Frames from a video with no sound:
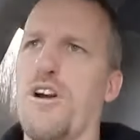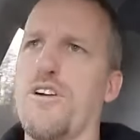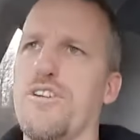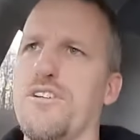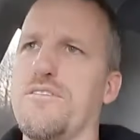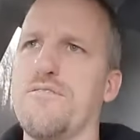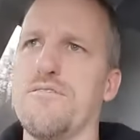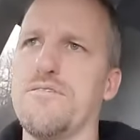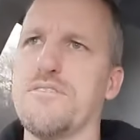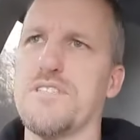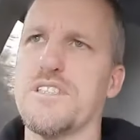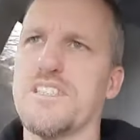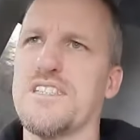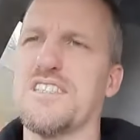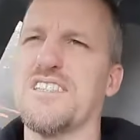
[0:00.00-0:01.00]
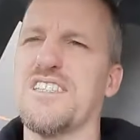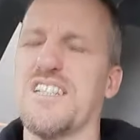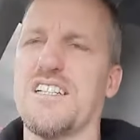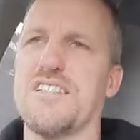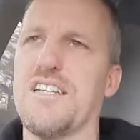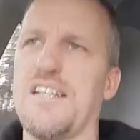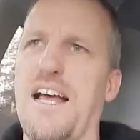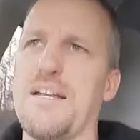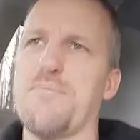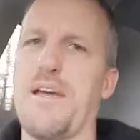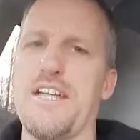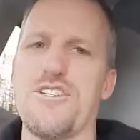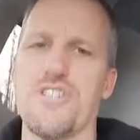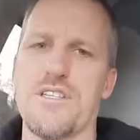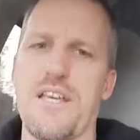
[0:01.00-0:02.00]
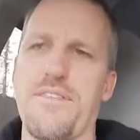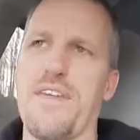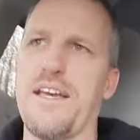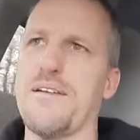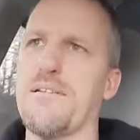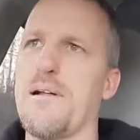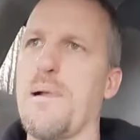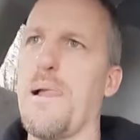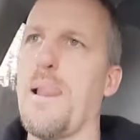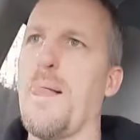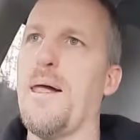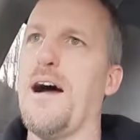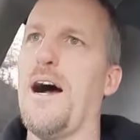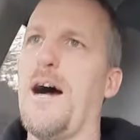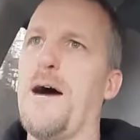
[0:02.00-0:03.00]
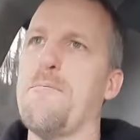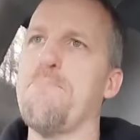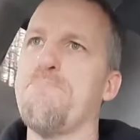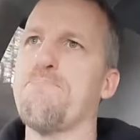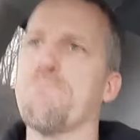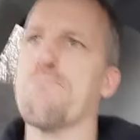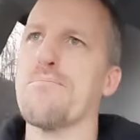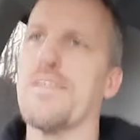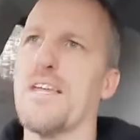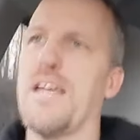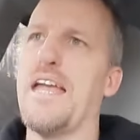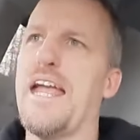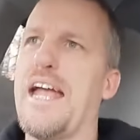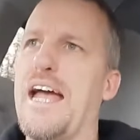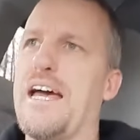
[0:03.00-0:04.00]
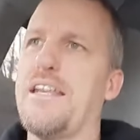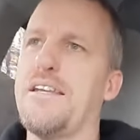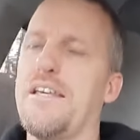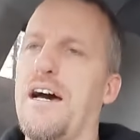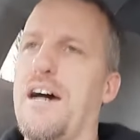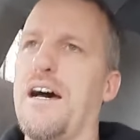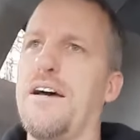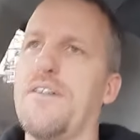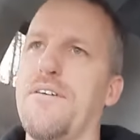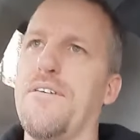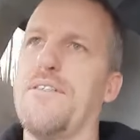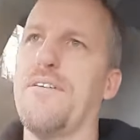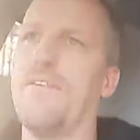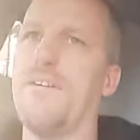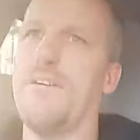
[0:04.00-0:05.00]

469 pages, I think. Um, and, uh, and,